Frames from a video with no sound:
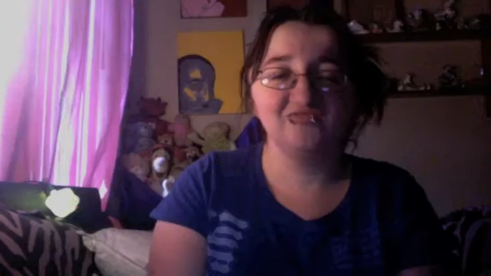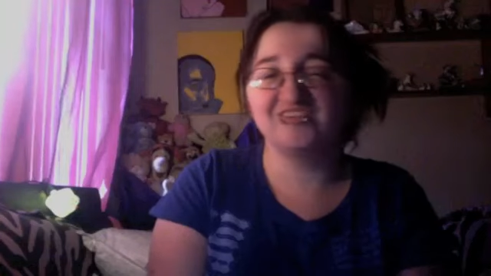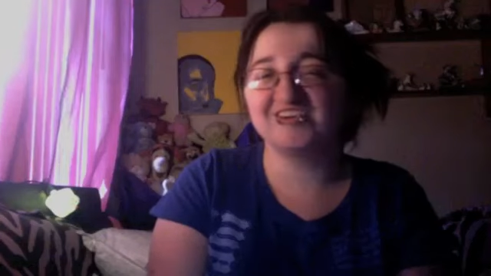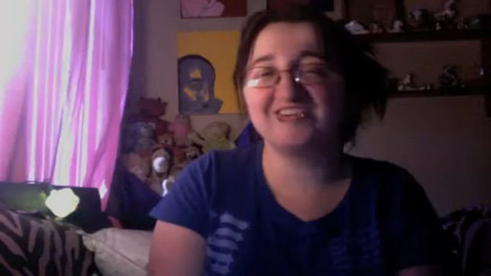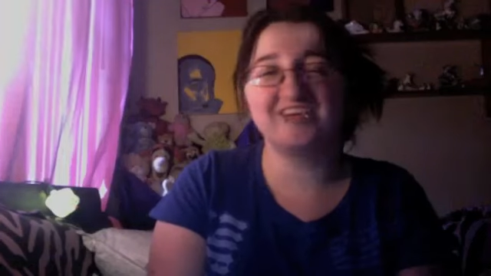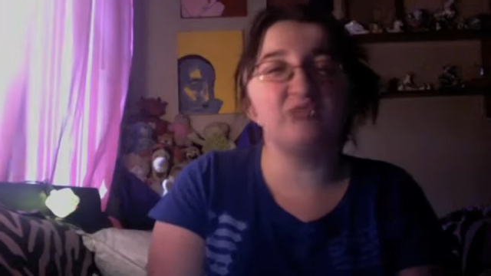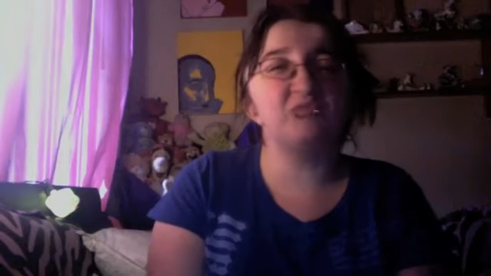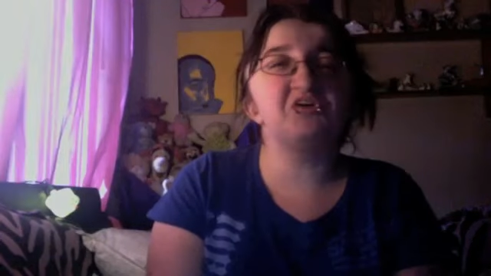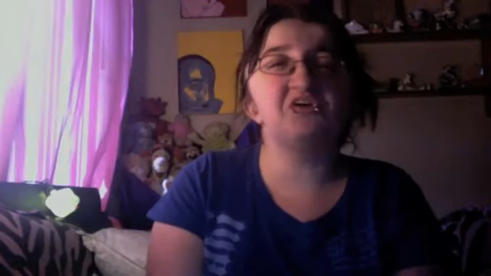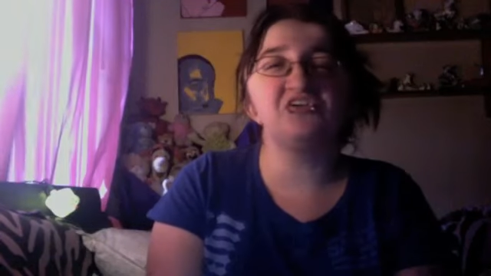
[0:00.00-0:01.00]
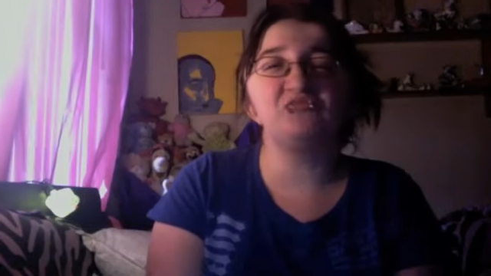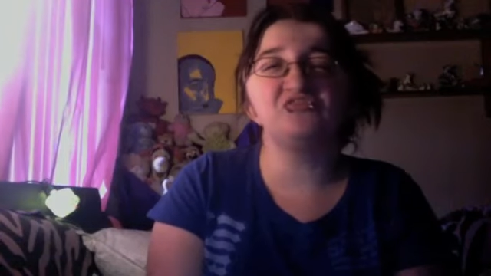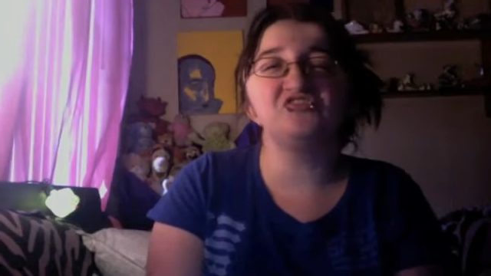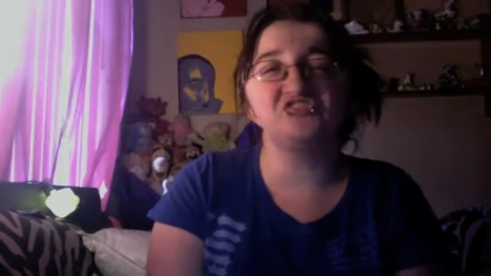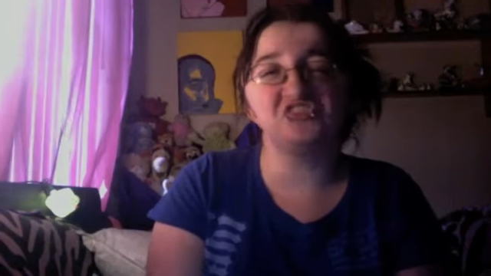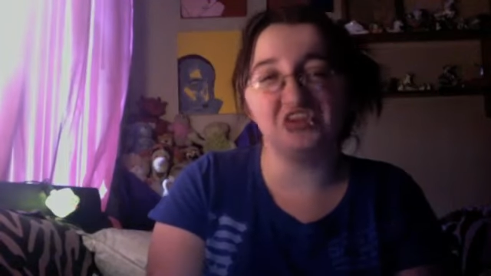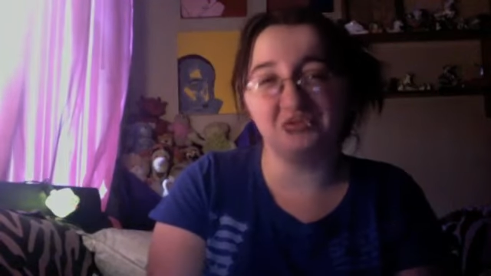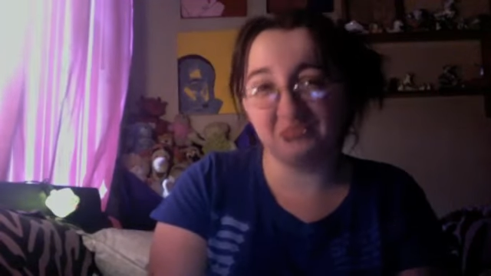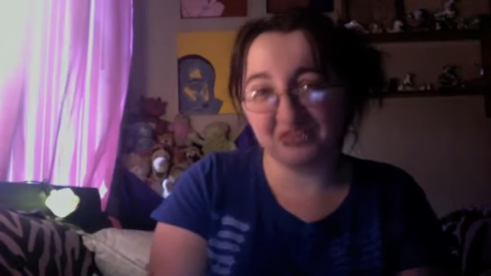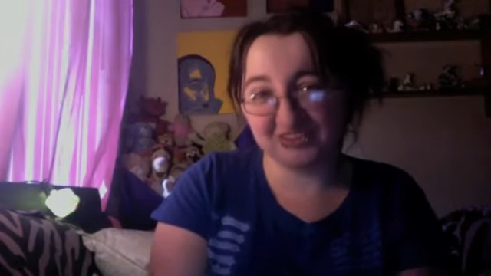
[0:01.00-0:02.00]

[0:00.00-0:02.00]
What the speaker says: Because I'm a gullible sheep.